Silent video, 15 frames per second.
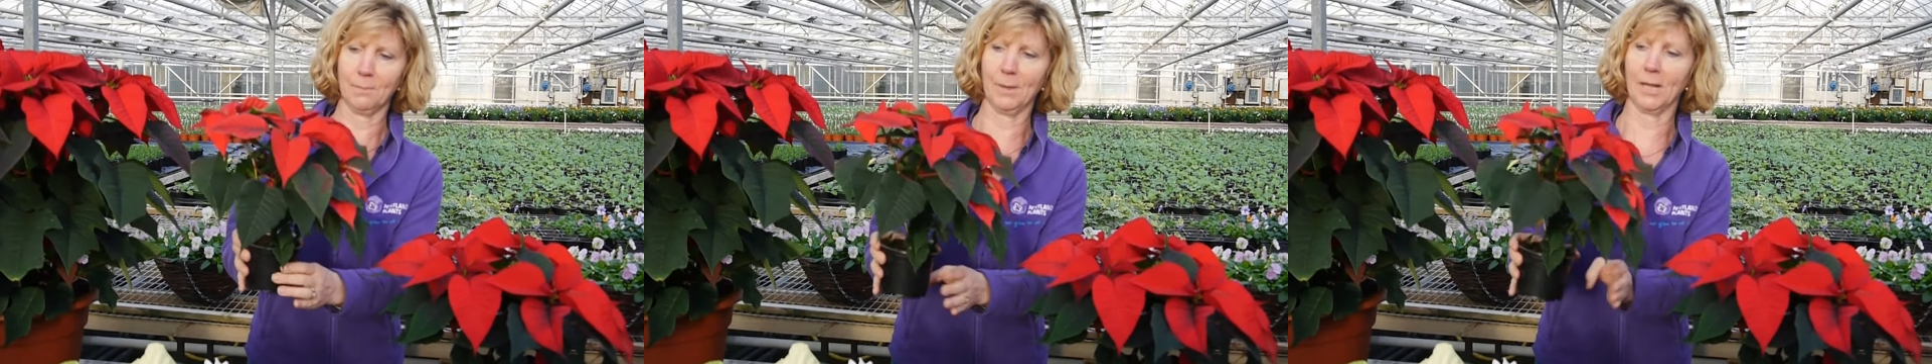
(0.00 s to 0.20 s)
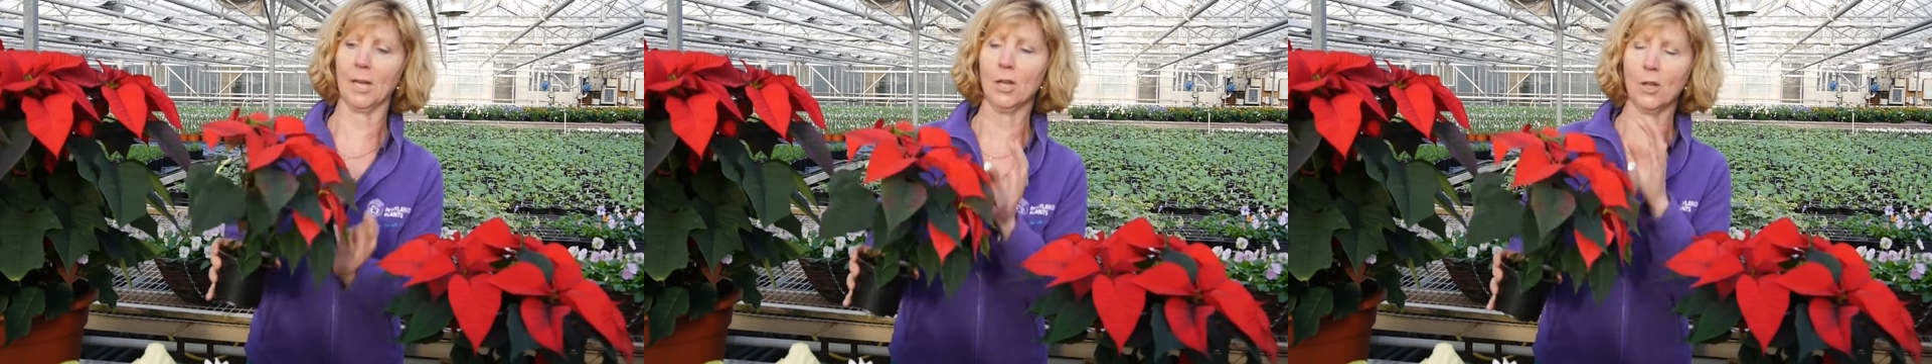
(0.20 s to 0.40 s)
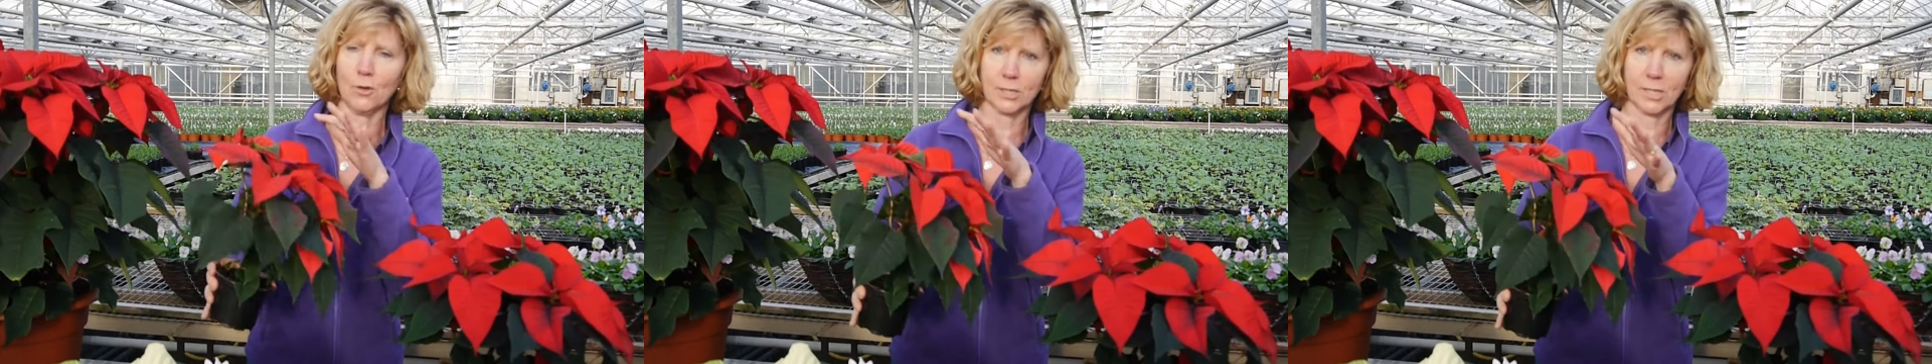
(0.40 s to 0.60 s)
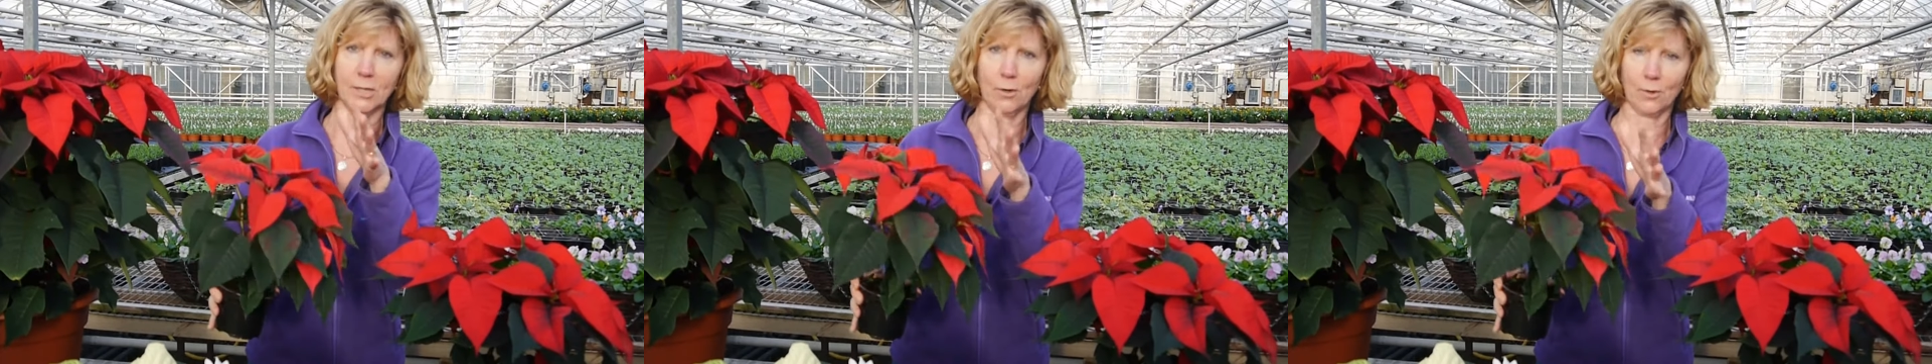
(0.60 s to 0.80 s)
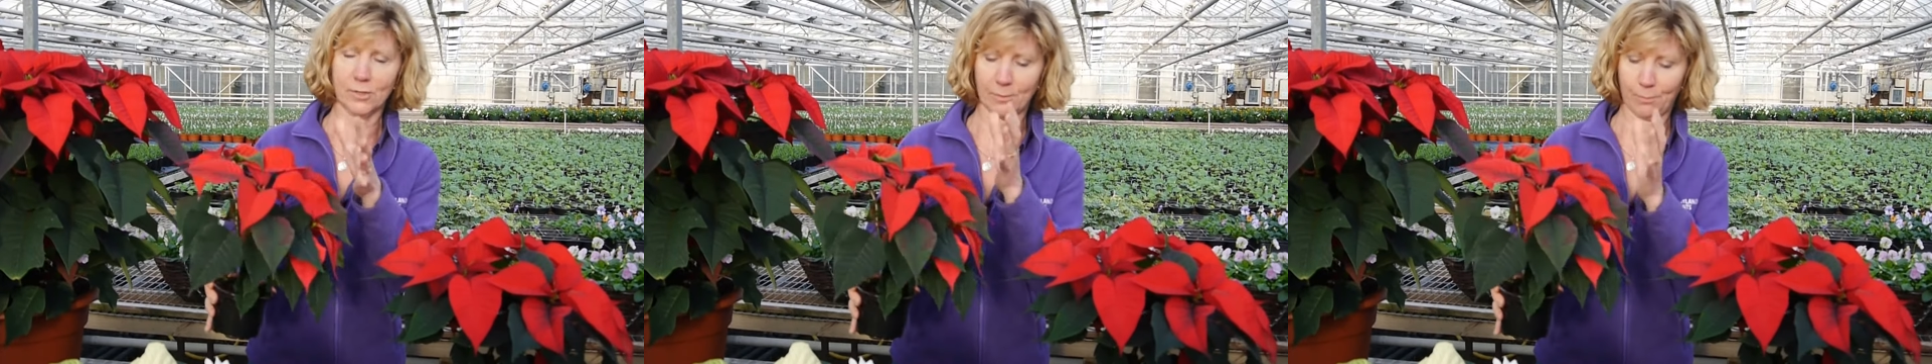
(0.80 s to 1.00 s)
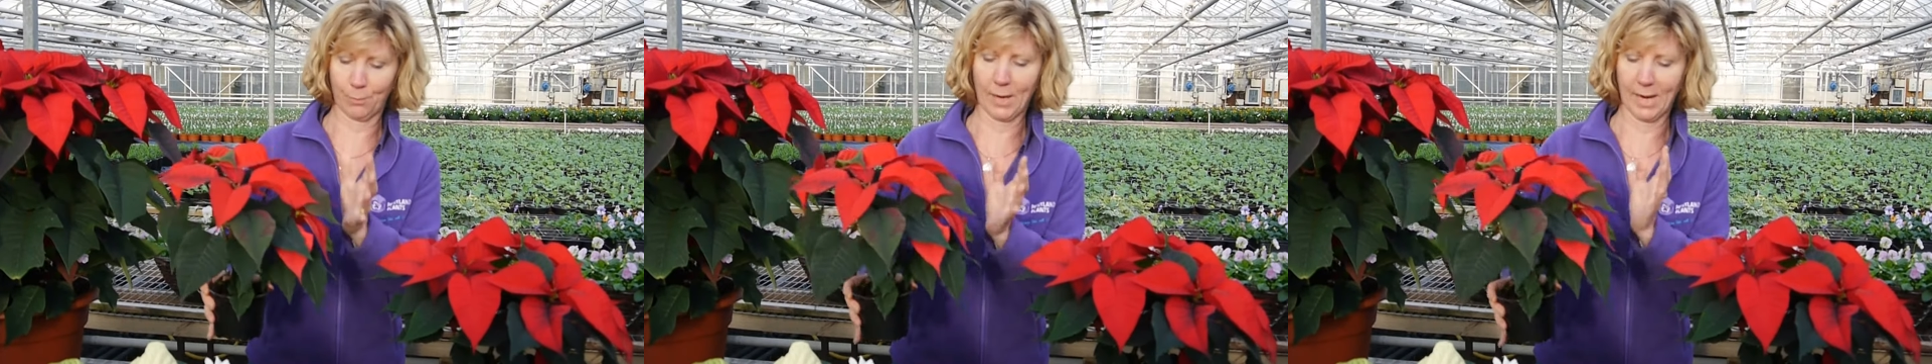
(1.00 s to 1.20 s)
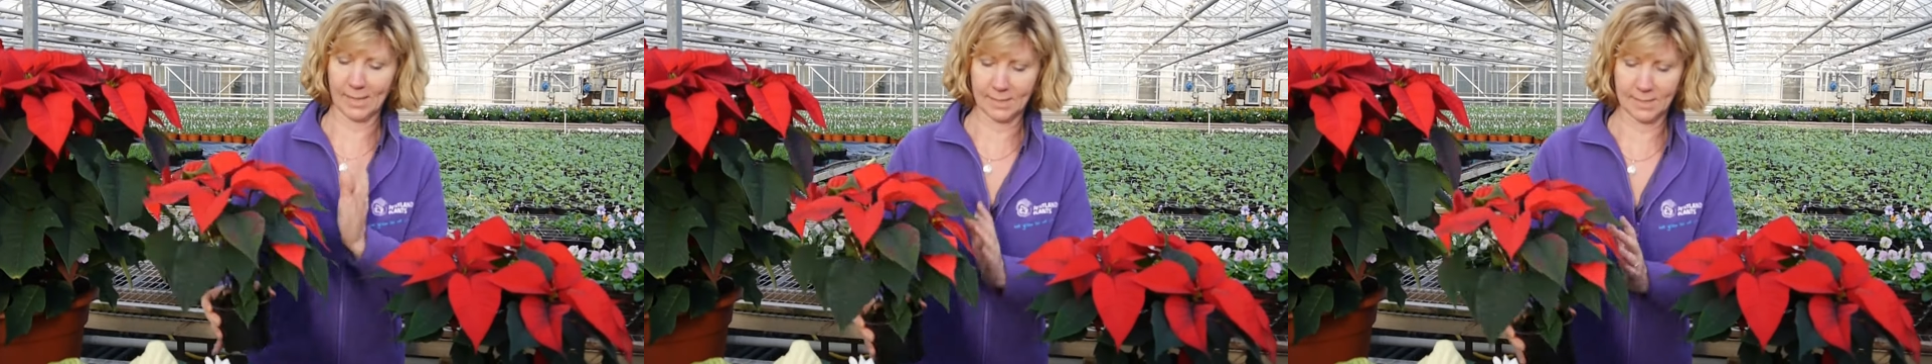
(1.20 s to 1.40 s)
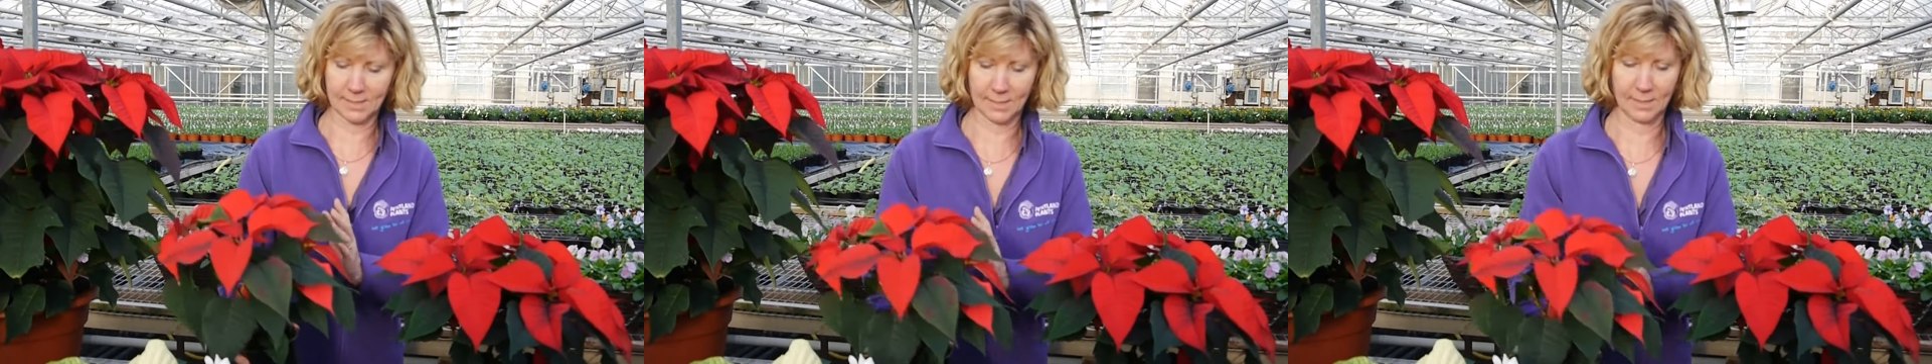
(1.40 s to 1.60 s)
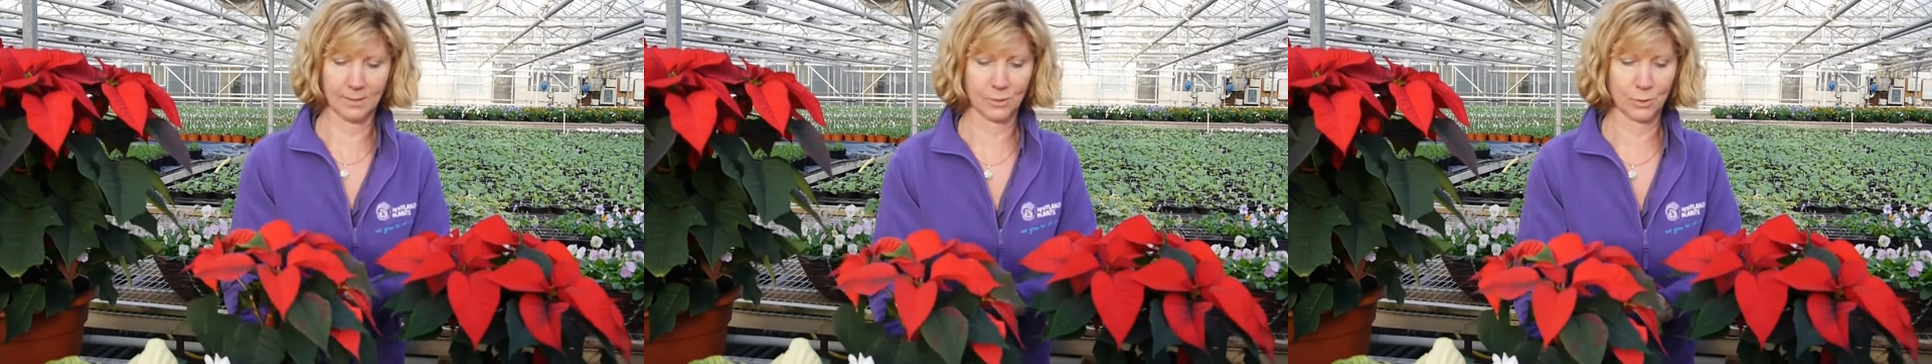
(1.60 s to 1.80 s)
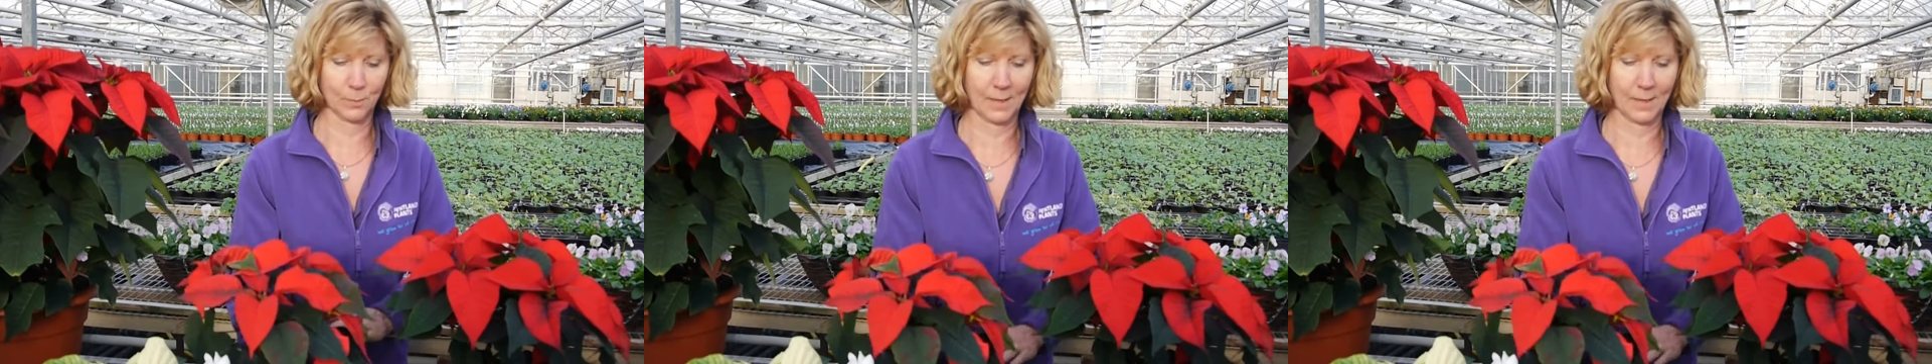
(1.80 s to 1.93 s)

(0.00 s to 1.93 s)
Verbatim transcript: but lots and lots of bracts still as